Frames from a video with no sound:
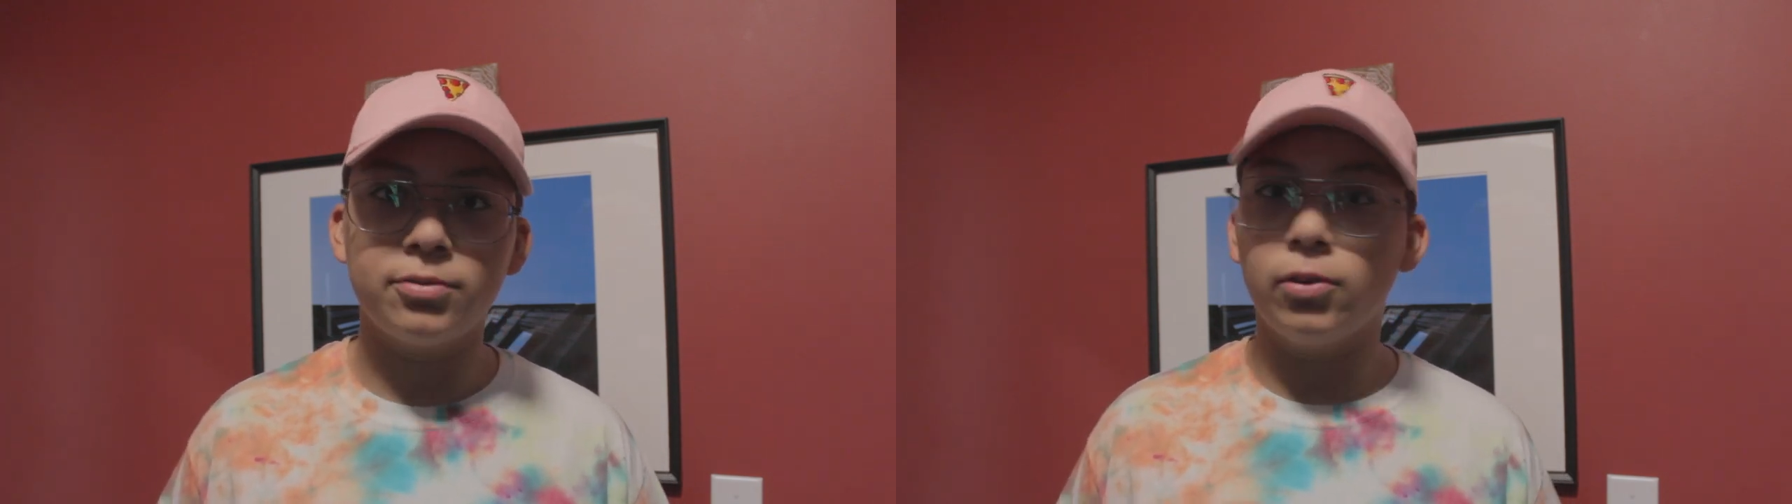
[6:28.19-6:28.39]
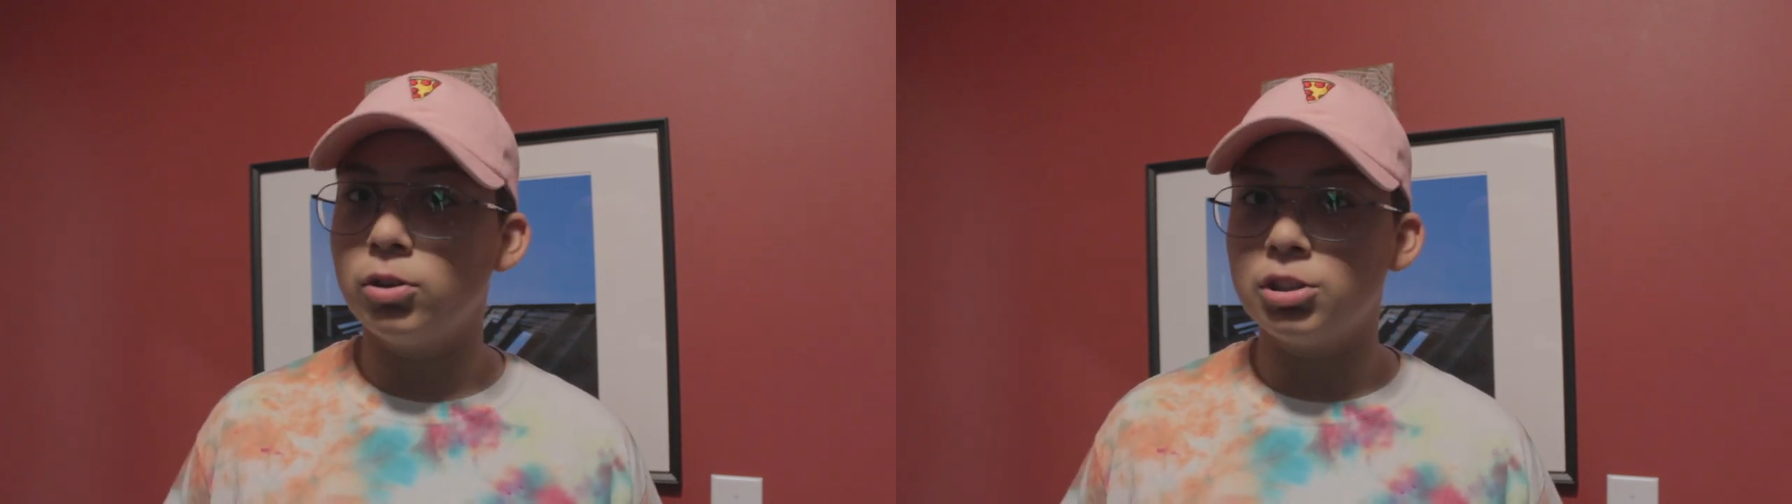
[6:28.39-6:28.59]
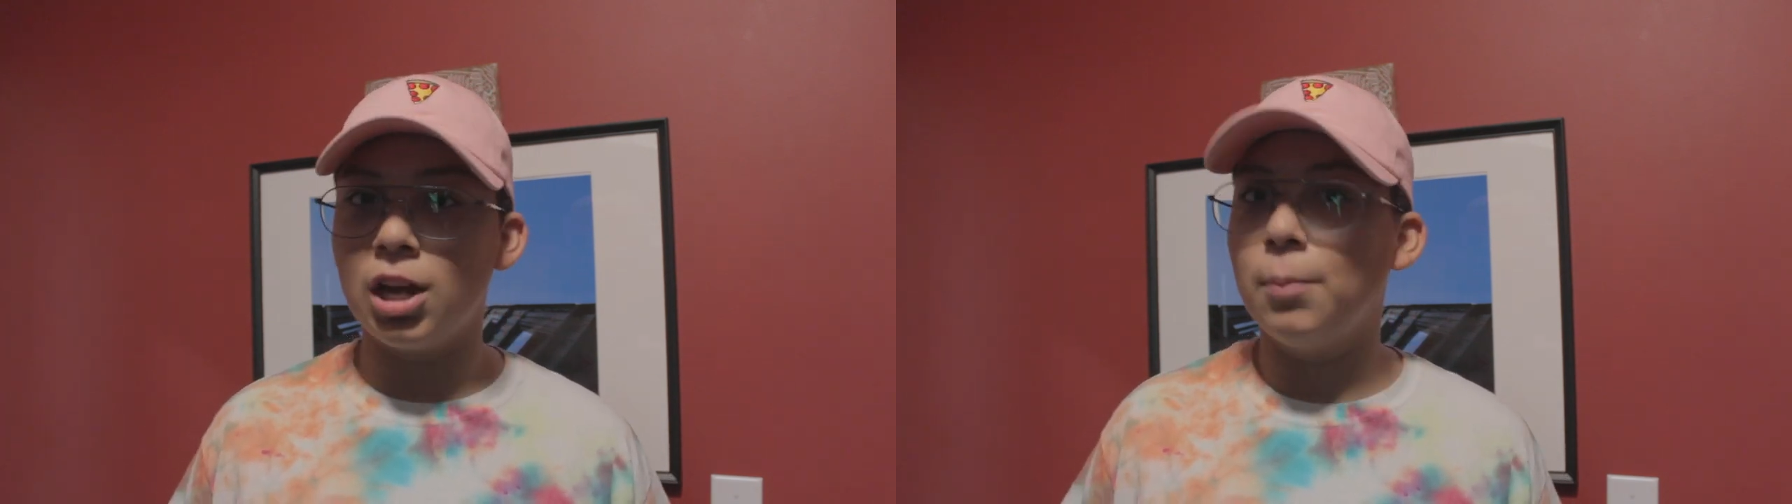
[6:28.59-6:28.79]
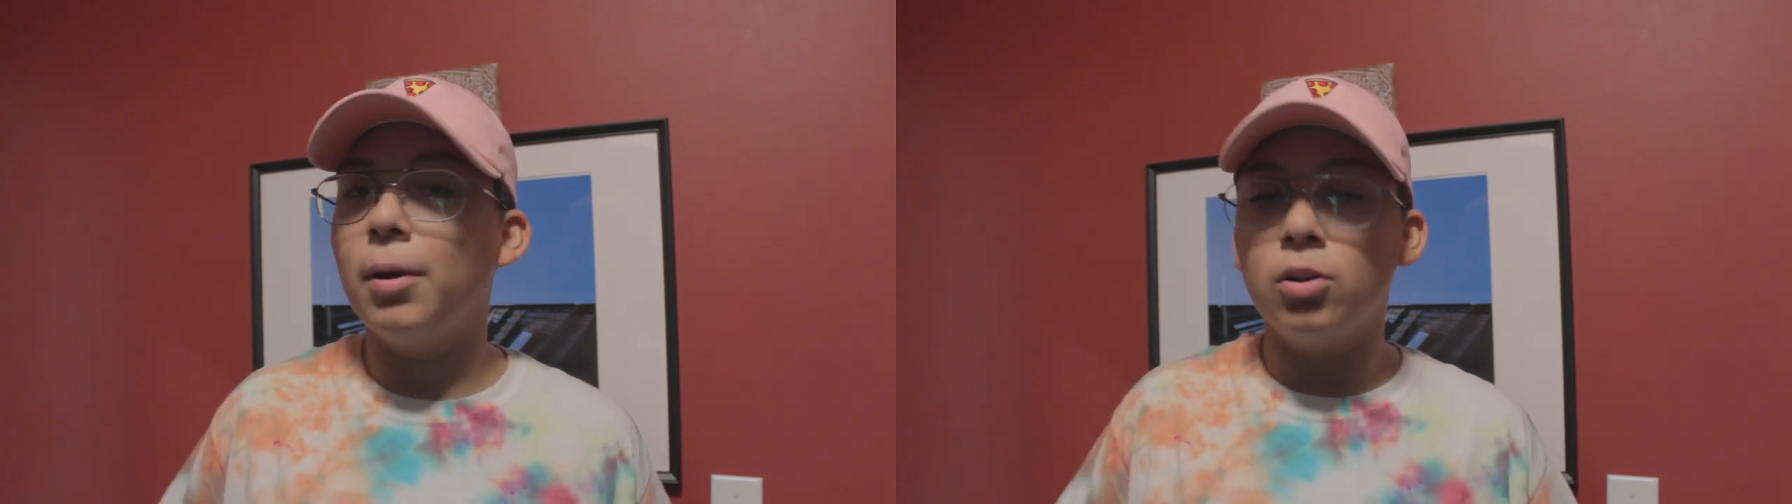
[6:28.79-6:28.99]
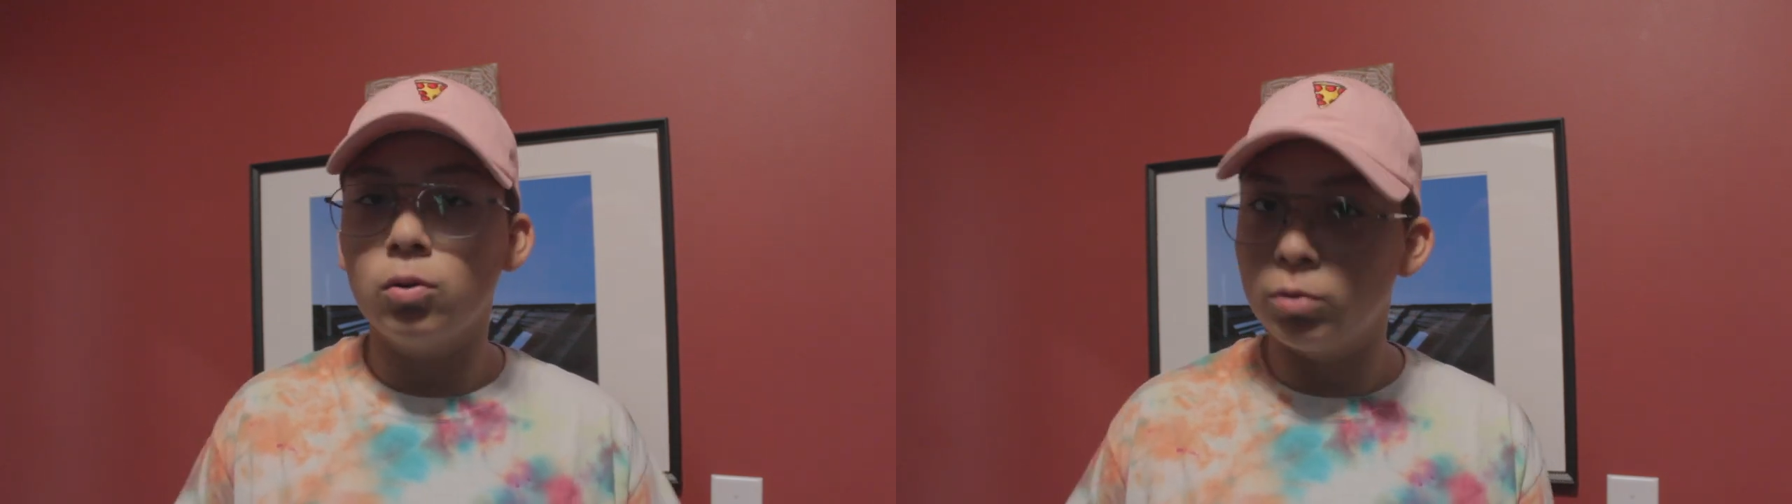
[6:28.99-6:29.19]
Photoshop
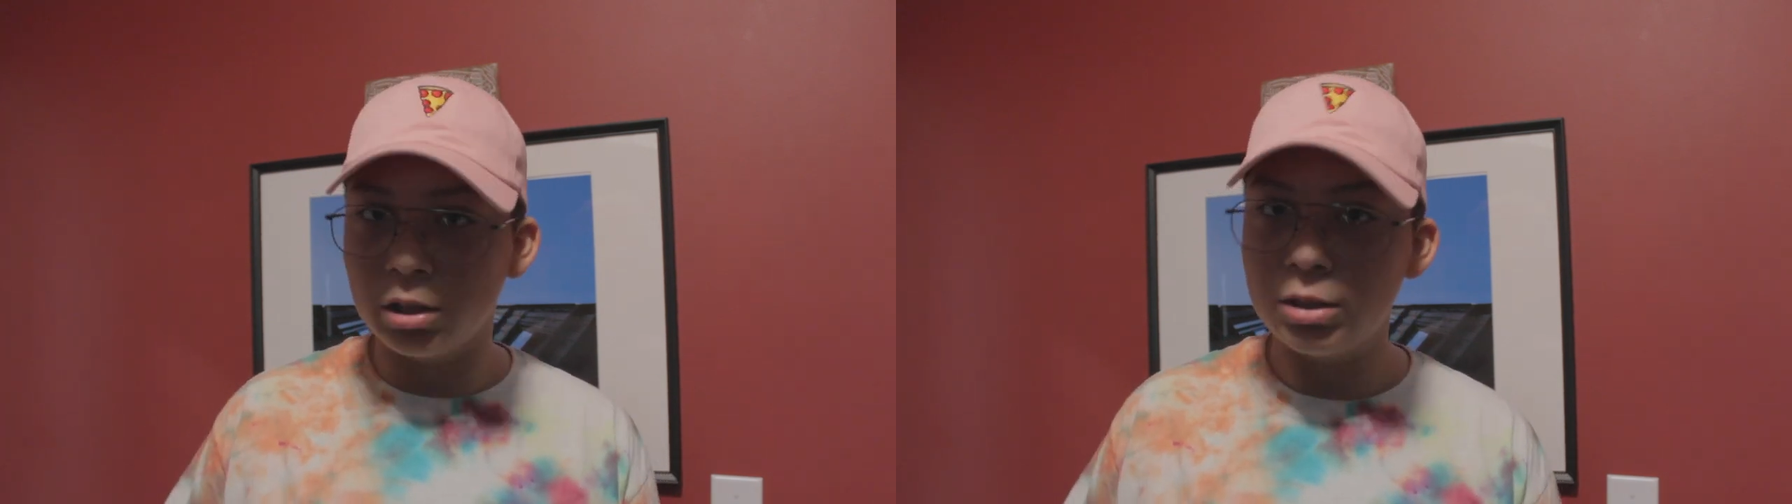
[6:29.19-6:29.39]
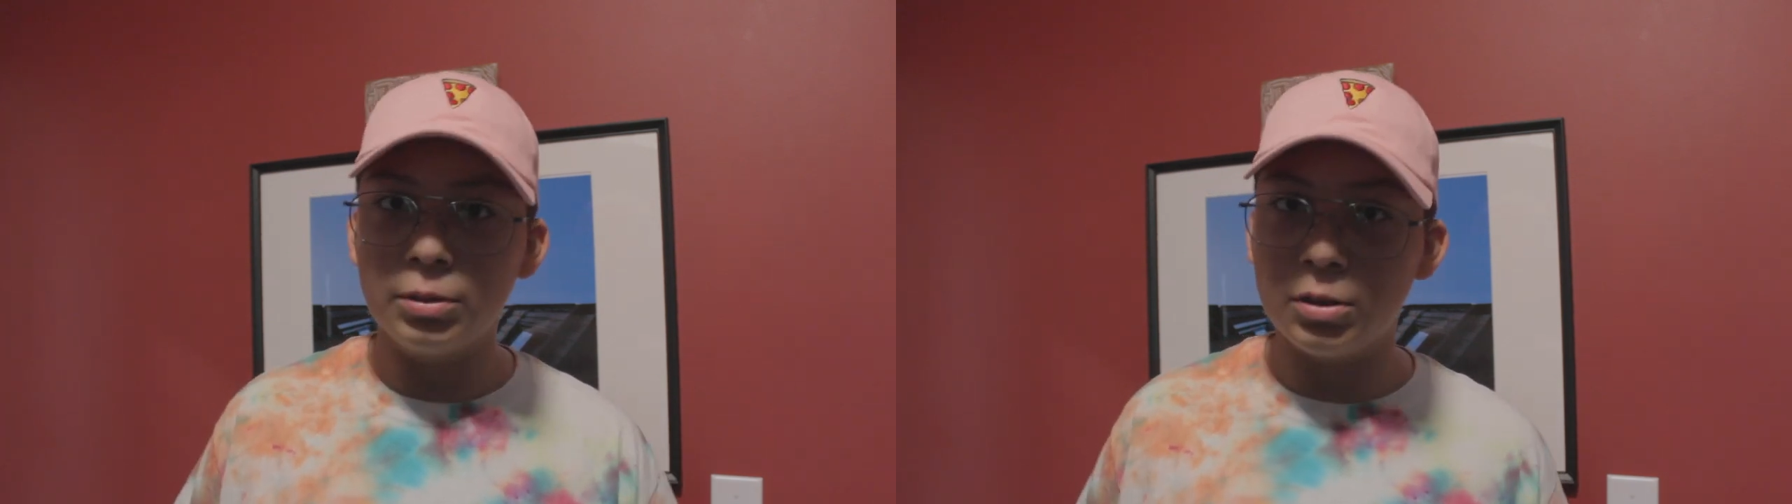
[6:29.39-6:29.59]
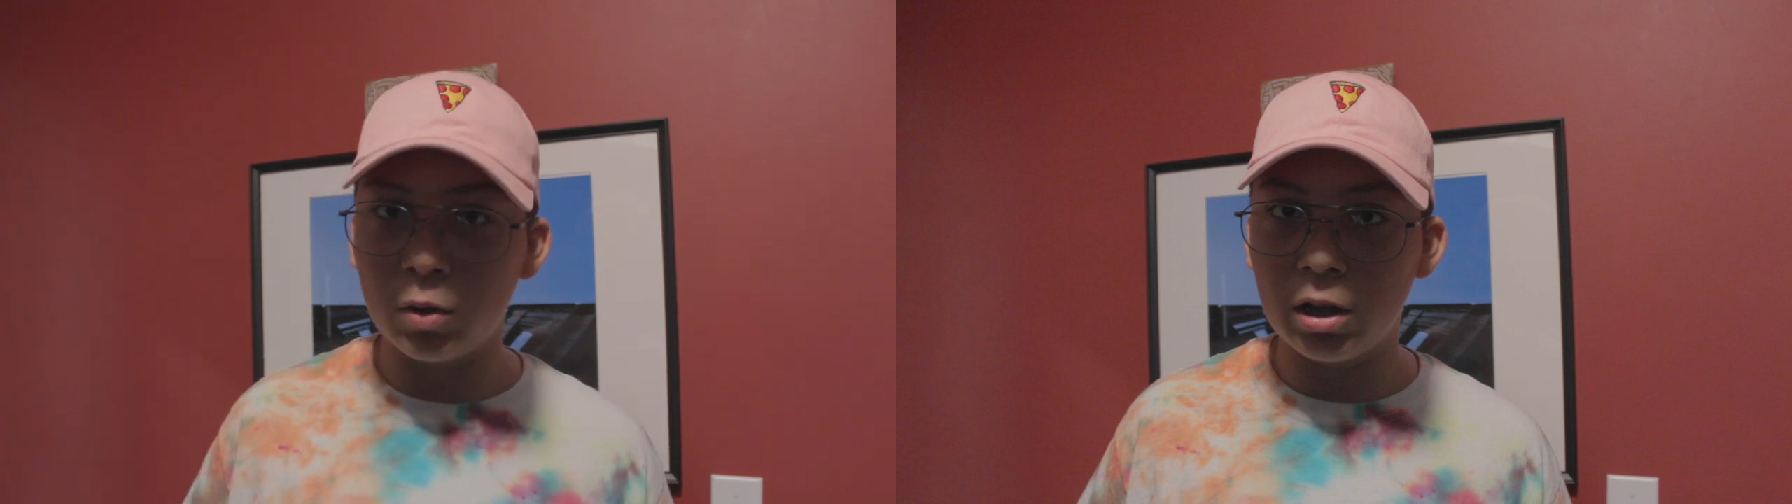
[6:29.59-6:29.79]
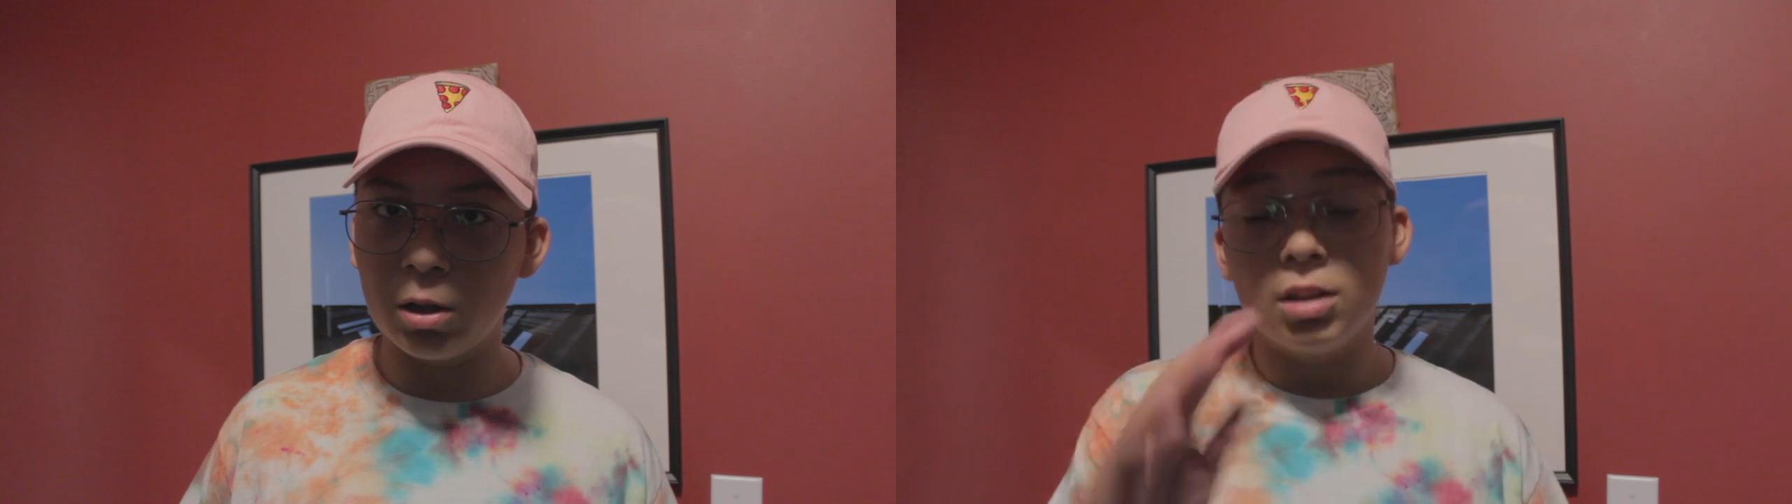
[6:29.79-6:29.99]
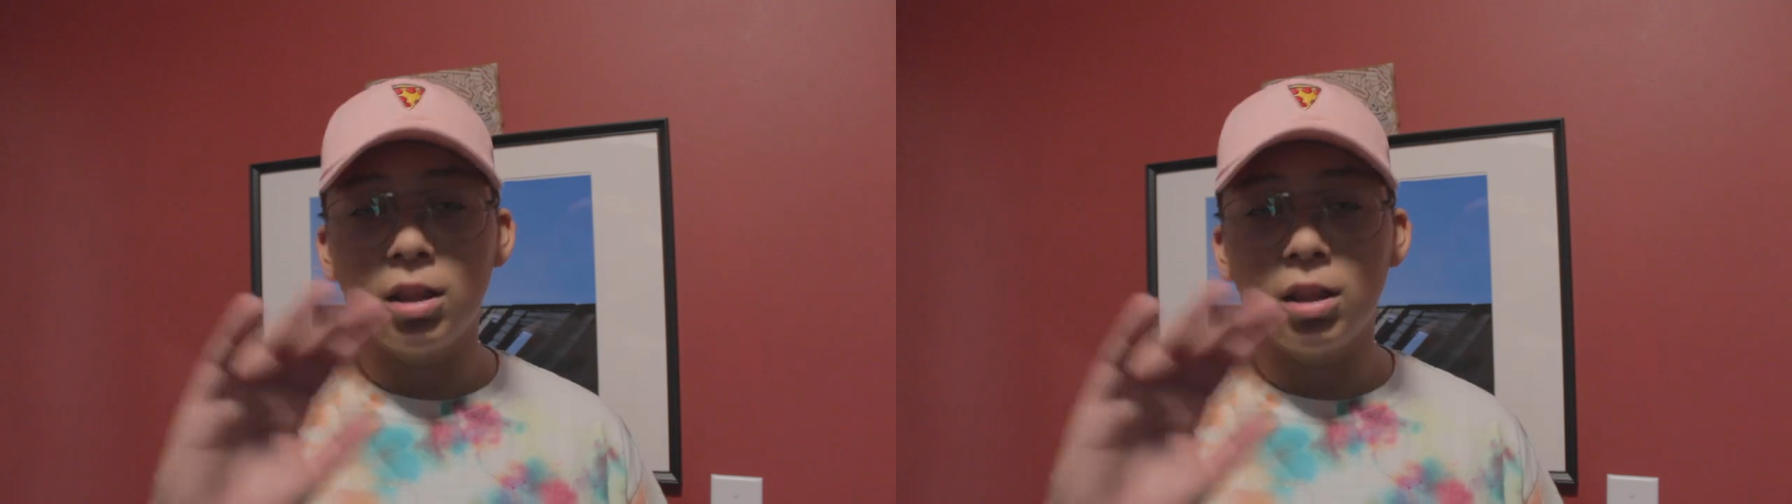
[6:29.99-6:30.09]
I know really, really well.